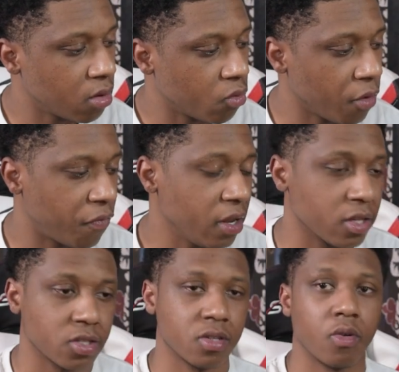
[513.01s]
We're
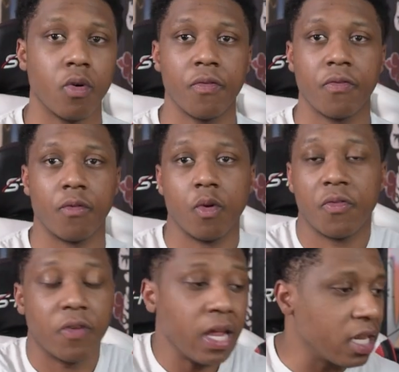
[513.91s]
finished. We're
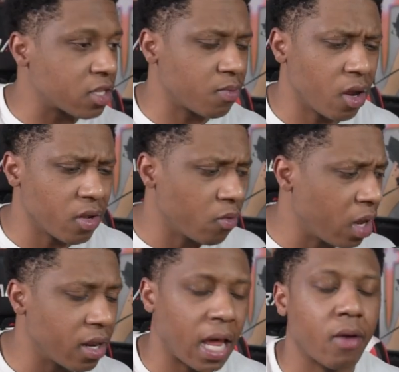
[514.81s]
finished, bro.
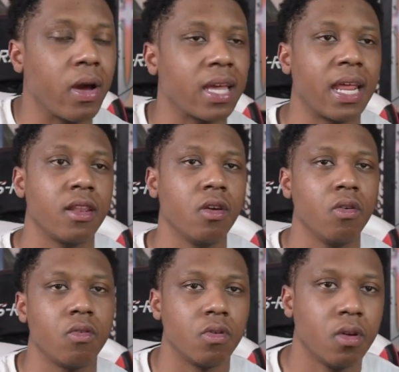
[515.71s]
What, like, what can they
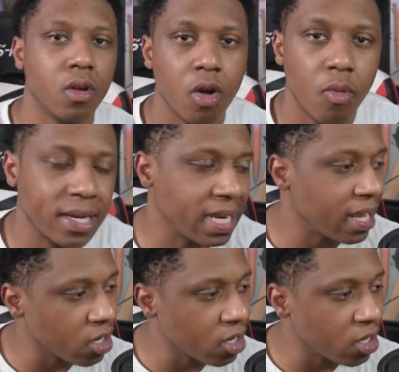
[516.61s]
do? What can they